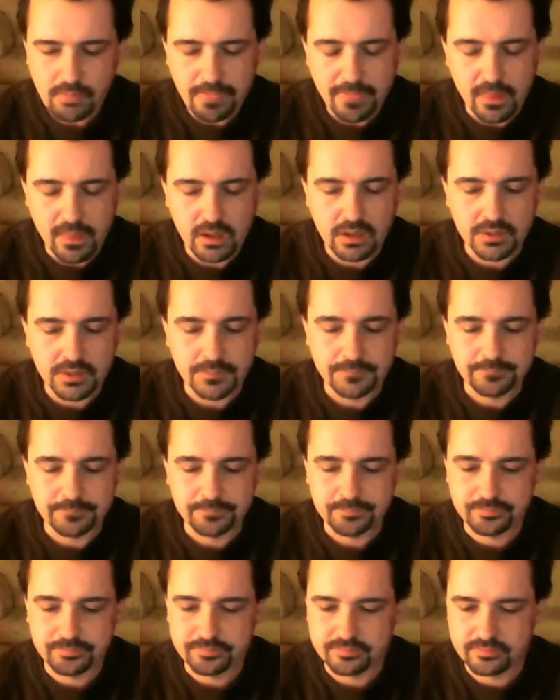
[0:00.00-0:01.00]

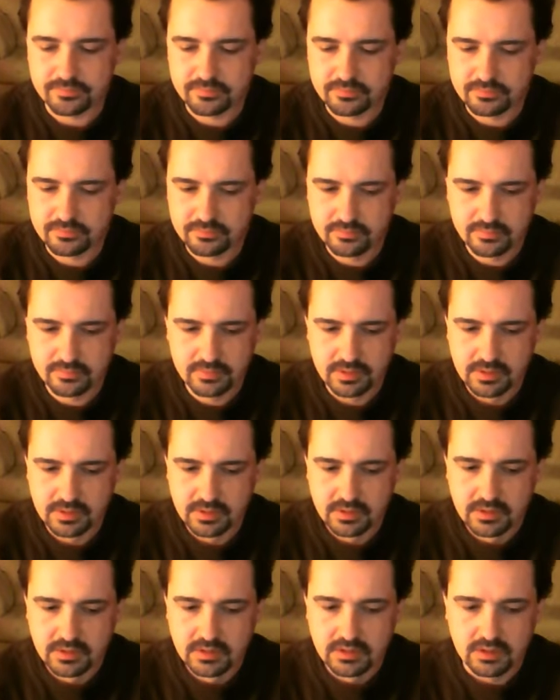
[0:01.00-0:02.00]
Um,
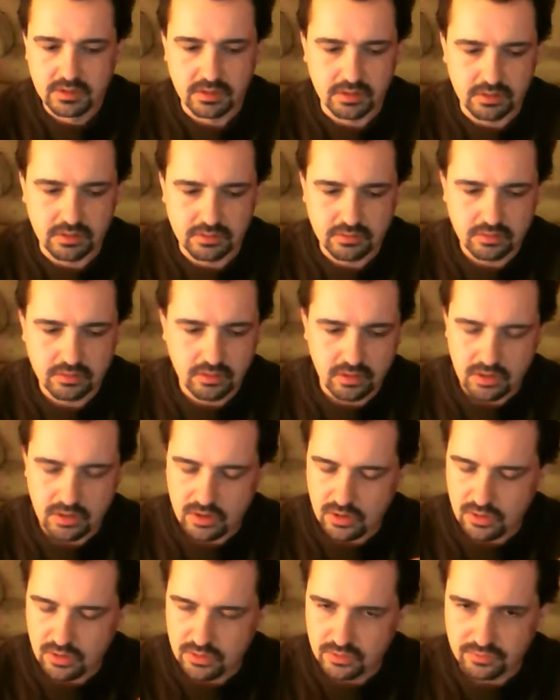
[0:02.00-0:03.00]
you know,
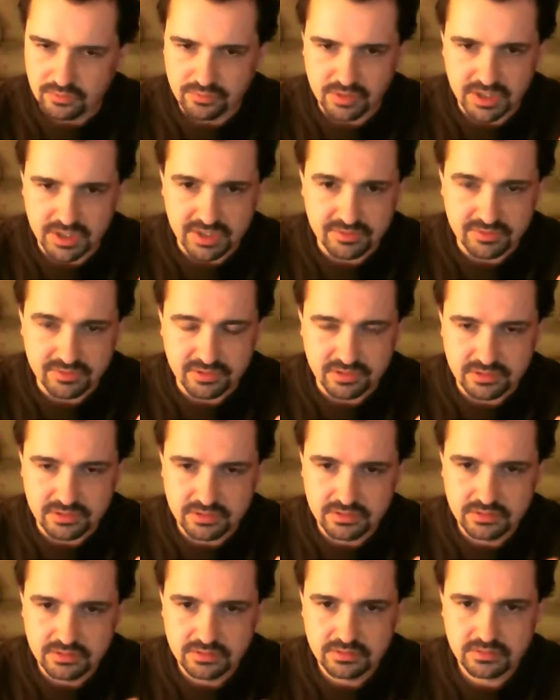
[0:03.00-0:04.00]
all the flavor
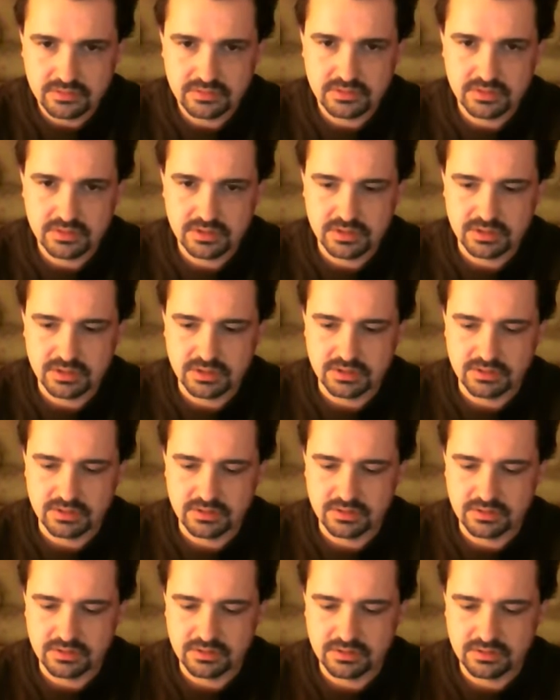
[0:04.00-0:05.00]
and
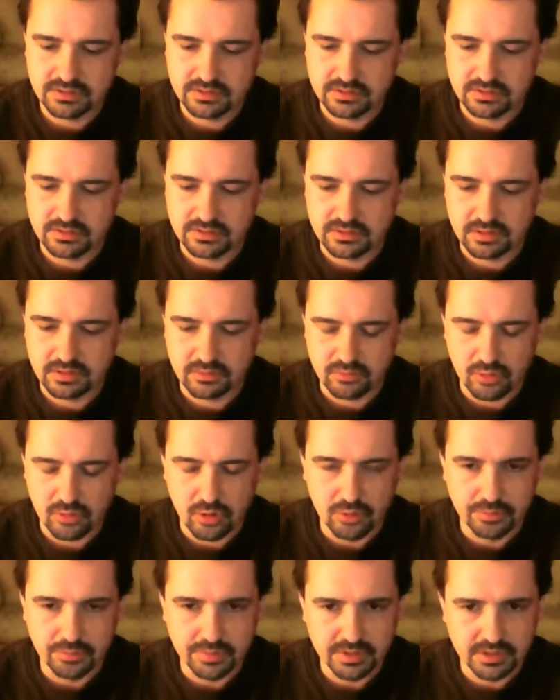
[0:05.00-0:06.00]
uh,
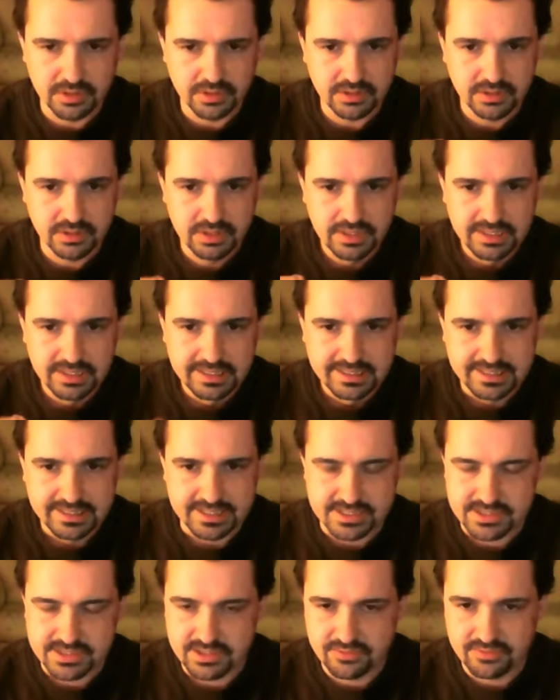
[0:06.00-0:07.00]
aroma and
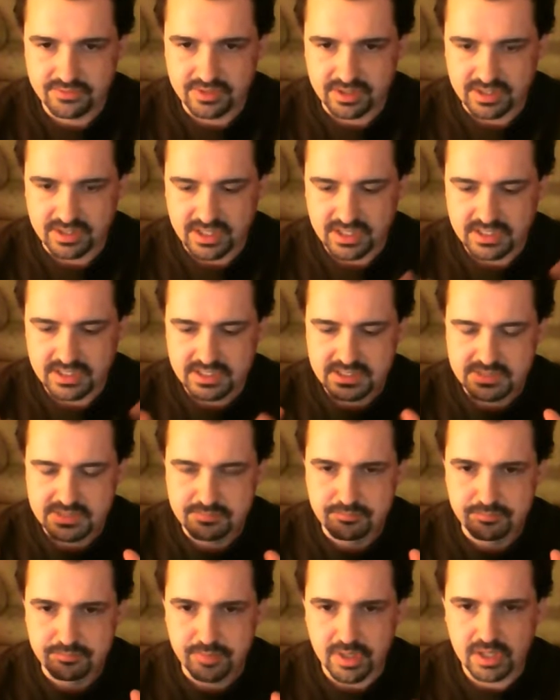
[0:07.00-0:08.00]
stuff like that is
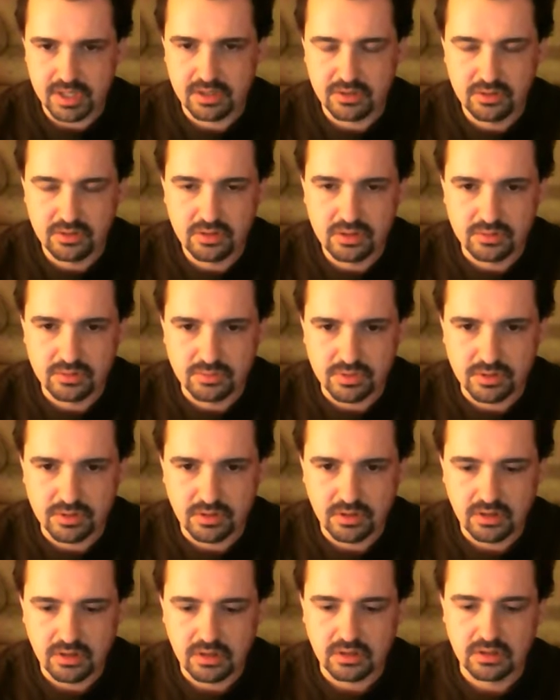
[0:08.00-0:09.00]
bang on with a
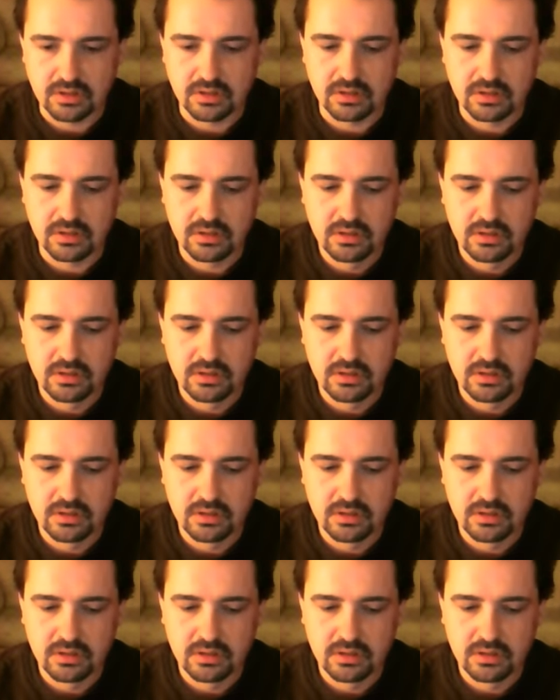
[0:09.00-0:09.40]
lager.